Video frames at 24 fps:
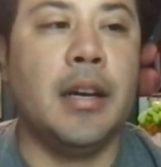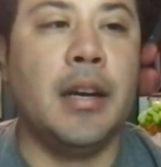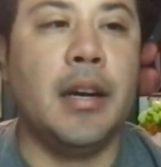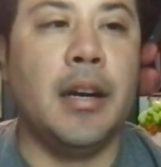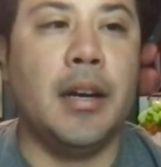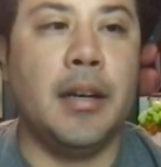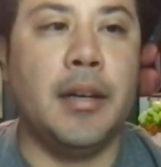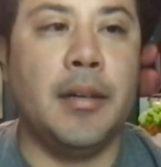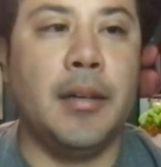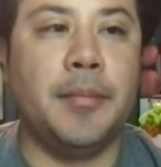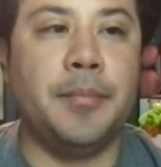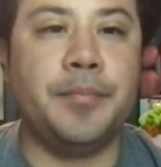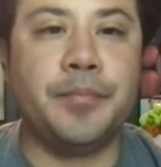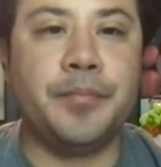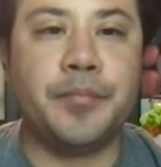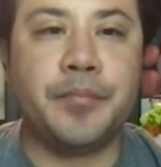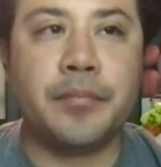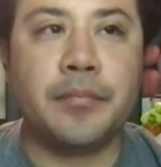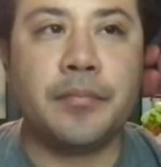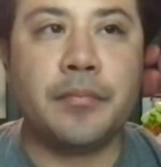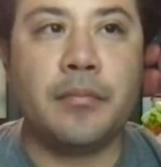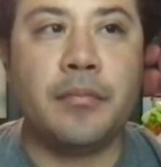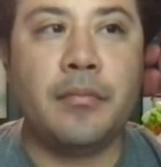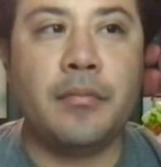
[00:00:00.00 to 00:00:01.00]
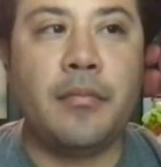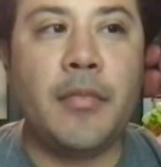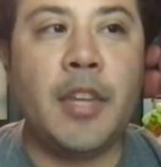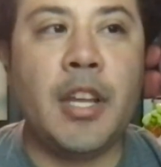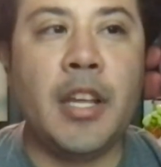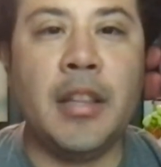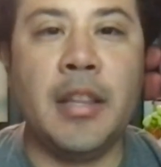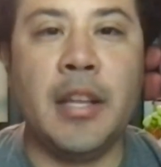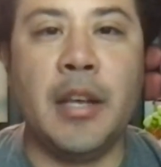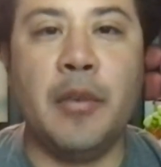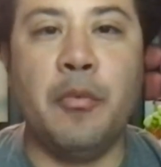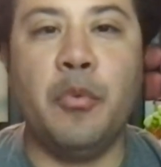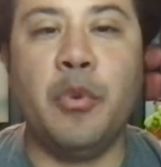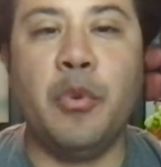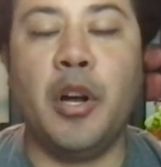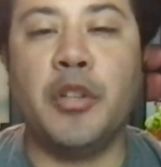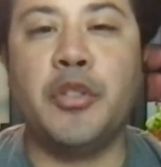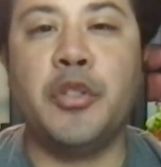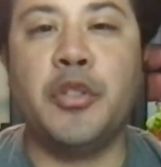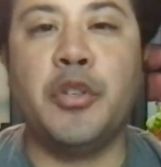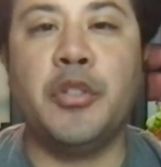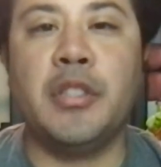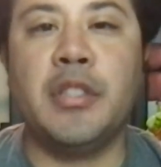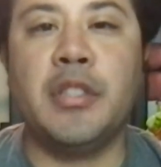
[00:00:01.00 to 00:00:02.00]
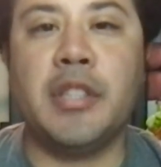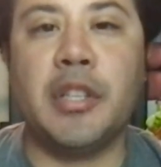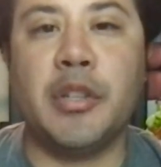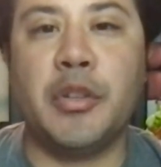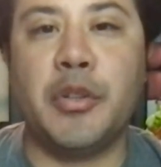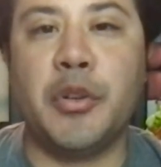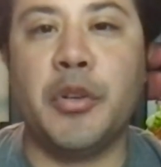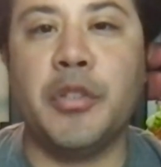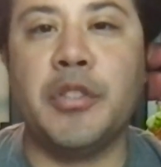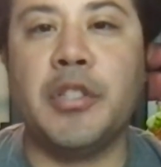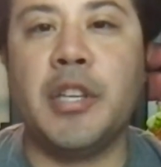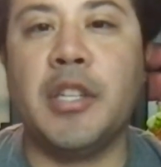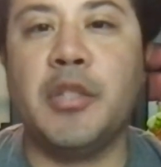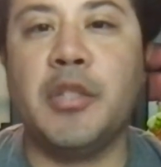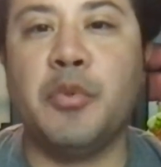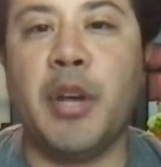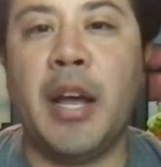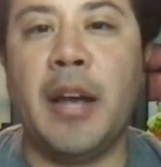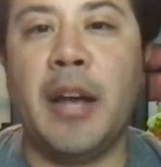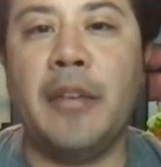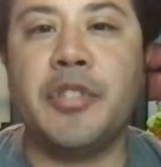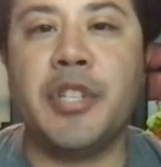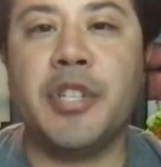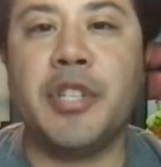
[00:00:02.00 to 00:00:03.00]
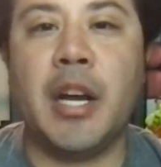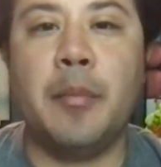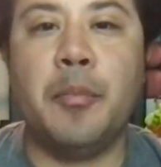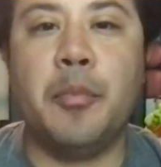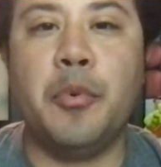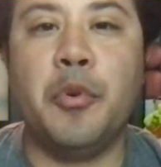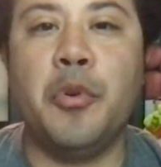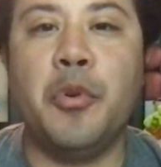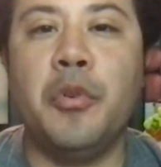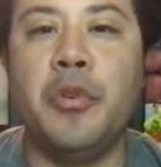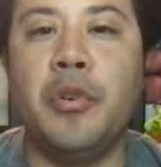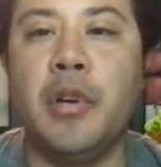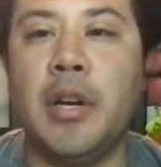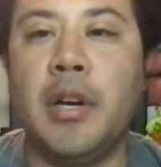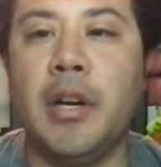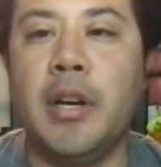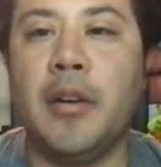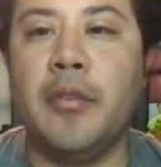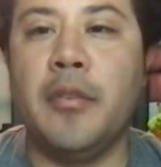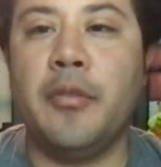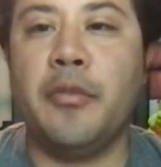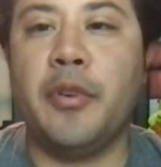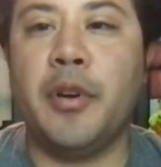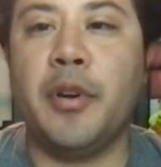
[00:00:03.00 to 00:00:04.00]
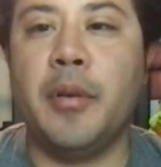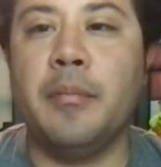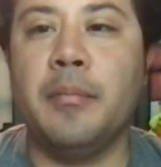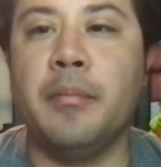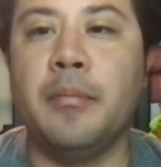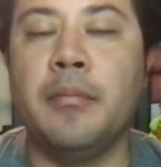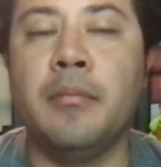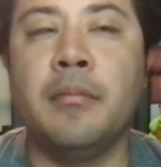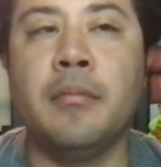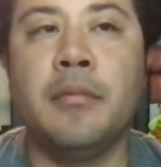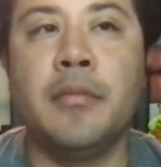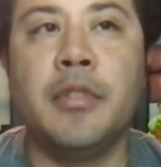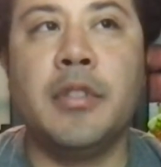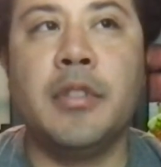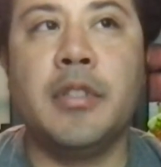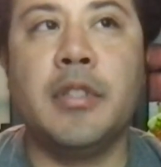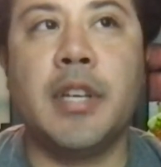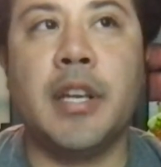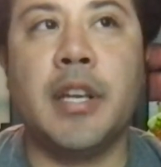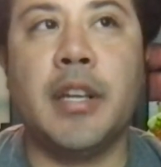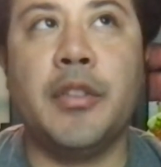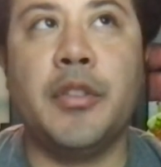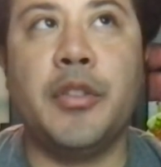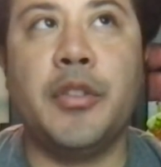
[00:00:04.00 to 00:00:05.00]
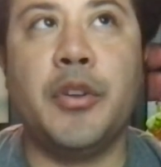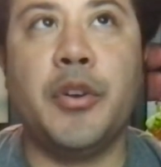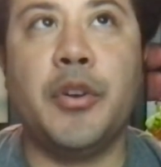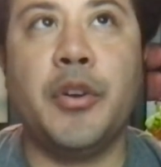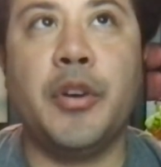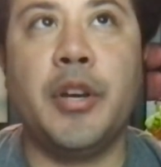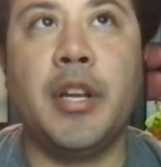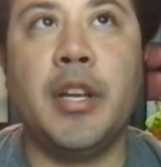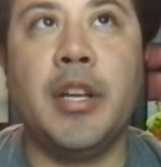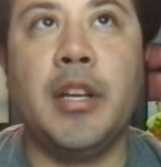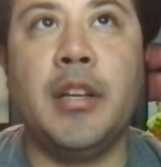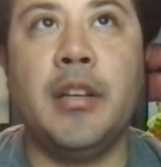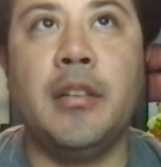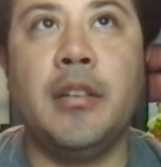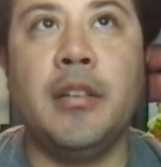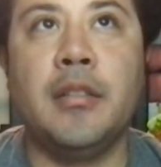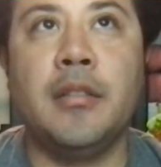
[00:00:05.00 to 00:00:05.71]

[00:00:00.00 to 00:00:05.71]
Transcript: Um, then on Tuesdays and Thursdays we have chapel from 10:30